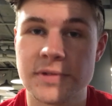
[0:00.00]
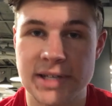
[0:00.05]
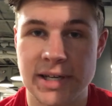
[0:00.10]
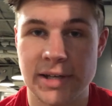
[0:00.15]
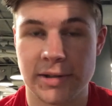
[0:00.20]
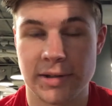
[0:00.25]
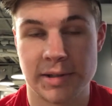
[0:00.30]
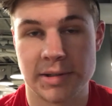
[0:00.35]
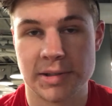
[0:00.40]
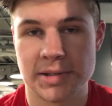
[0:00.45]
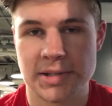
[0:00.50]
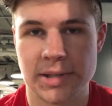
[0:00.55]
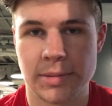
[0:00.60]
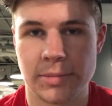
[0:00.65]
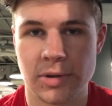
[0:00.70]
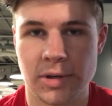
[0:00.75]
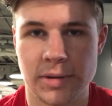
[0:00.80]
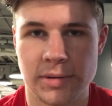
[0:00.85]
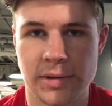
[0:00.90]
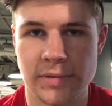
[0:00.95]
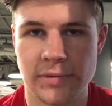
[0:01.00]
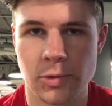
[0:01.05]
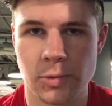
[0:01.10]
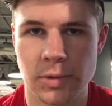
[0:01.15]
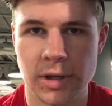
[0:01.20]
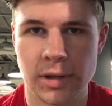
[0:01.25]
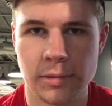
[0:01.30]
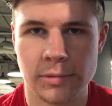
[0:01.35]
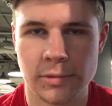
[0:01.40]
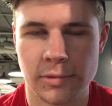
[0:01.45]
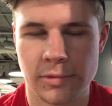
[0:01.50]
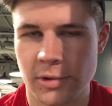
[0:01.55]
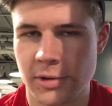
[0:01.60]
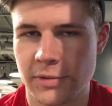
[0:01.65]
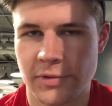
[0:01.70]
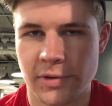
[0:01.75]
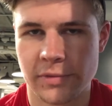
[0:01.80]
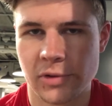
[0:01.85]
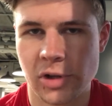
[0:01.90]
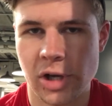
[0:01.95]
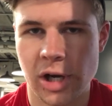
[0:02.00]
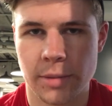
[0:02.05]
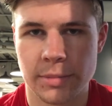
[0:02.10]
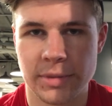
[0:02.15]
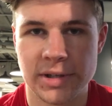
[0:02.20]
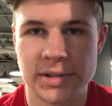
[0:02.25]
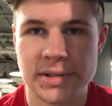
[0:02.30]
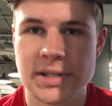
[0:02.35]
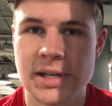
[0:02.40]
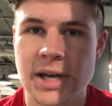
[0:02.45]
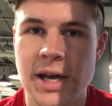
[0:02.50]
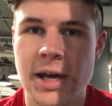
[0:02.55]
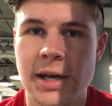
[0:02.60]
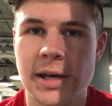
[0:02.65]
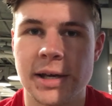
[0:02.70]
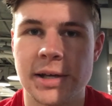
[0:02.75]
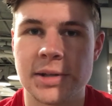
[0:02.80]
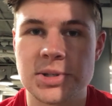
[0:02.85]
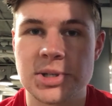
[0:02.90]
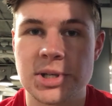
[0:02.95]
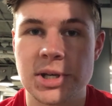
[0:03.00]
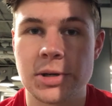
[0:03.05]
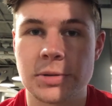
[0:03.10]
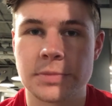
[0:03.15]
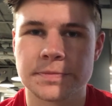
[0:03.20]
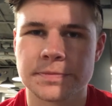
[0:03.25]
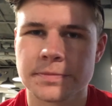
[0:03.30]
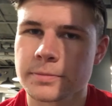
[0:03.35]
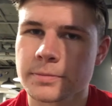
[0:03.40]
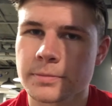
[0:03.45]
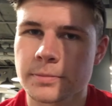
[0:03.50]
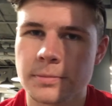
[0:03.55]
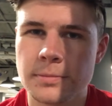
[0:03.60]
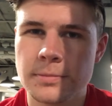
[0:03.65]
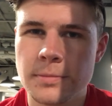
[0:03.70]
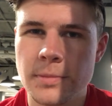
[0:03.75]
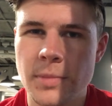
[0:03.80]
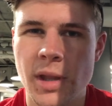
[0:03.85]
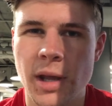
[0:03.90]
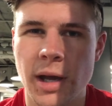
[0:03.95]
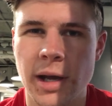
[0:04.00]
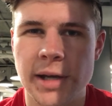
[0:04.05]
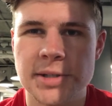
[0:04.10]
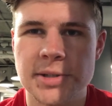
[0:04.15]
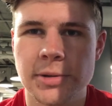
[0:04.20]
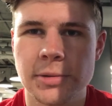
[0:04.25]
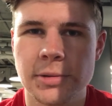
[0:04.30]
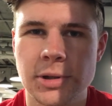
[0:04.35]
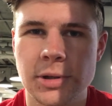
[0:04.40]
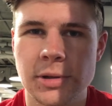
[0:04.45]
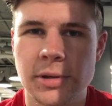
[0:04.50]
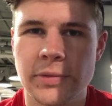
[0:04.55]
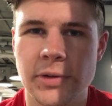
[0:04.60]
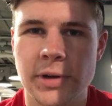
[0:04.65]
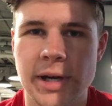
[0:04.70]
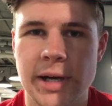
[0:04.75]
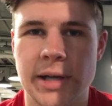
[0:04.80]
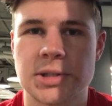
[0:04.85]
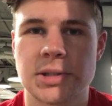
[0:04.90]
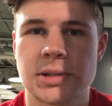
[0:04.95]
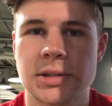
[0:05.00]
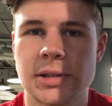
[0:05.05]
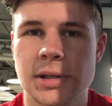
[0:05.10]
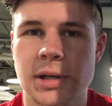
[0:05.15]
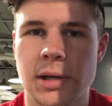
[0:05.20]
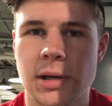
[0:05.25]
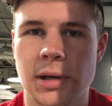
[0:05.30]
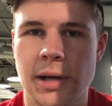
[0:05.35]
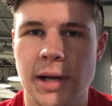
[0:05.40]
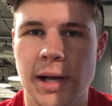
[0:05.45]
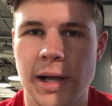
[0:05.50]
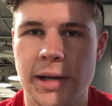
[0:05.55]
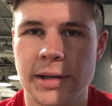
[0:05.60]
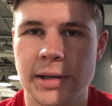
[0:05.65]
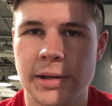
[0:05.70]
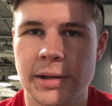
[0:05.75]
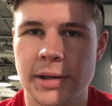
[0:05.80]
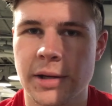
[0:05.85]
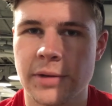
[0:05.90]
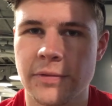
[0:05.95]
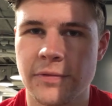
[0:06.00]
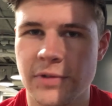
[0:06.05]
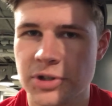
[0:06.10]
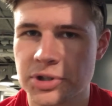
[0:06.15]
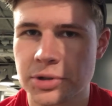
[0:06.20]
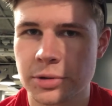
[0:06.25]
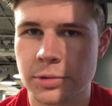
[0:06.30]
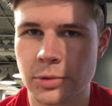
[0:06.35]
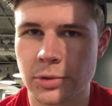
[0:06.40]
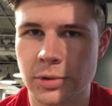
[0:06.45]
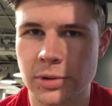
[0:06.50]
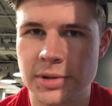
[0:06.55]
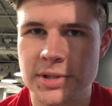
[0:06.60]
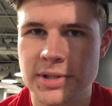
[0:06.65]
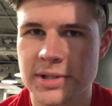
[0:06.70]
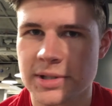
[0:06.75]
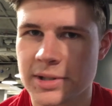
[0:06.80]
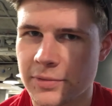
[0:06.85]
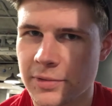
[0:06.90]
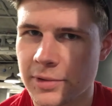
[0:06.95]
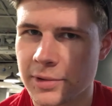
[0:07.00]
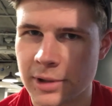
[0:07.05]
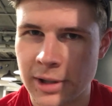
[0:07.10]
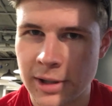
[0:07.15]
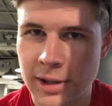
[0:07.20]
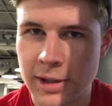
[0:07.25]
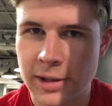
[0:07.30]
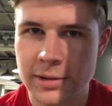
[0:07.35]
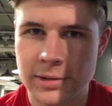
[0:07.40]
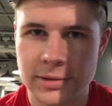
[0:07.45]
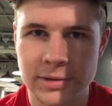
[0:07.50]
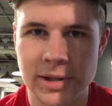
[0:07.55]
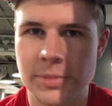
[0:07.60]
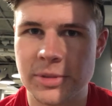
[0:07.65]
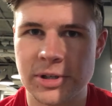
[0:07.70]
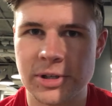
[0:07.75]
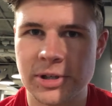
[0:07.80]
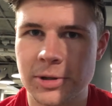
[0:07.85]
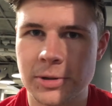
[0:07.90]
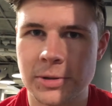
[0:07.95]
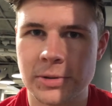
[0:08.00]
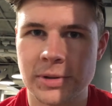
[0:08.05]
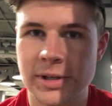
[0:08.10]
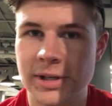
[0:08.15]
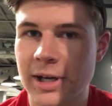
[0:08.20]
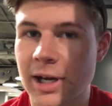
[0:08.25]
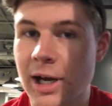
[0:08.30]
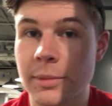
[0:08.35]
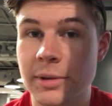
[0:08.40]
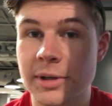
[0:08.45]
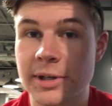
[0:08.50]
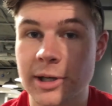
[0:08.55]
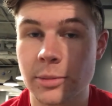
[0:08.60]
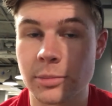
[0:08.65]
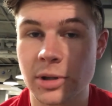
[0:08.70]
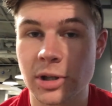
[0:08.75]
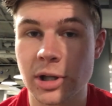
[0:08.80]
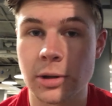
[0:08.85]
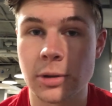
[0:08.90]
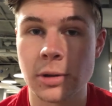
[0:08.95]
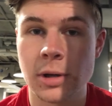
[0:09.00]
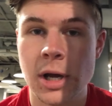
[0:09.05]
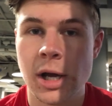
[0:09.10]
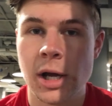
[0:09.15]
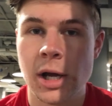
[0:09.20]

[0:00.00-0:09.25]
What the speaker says: daily in December, if you will, or for Vlogmas. And so I don't know if there actually are any official rules. If there are, let me know in a comment down below.